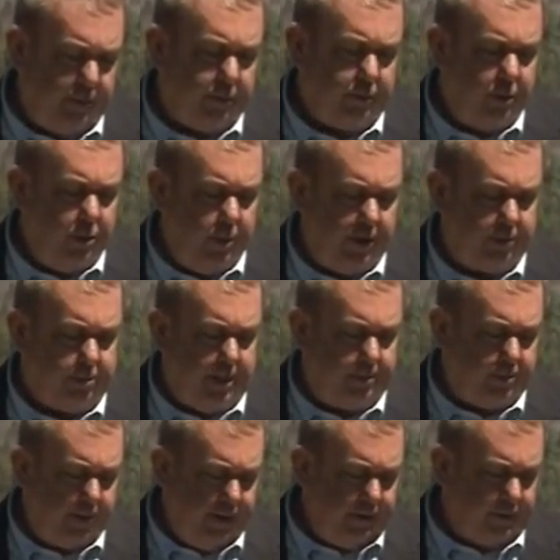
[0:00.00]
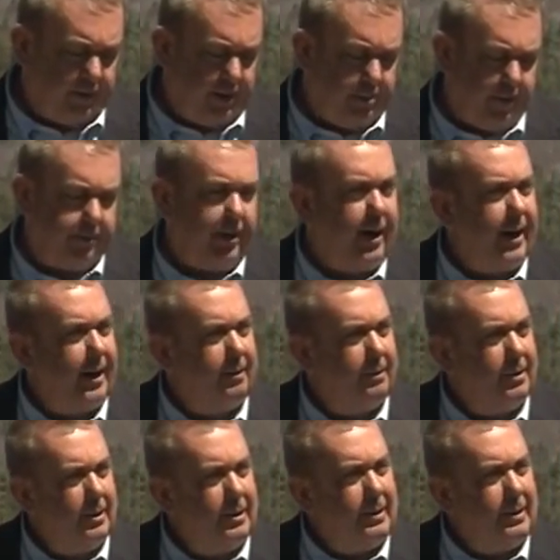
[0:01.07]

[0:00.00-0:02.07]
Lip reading: through which we previously provided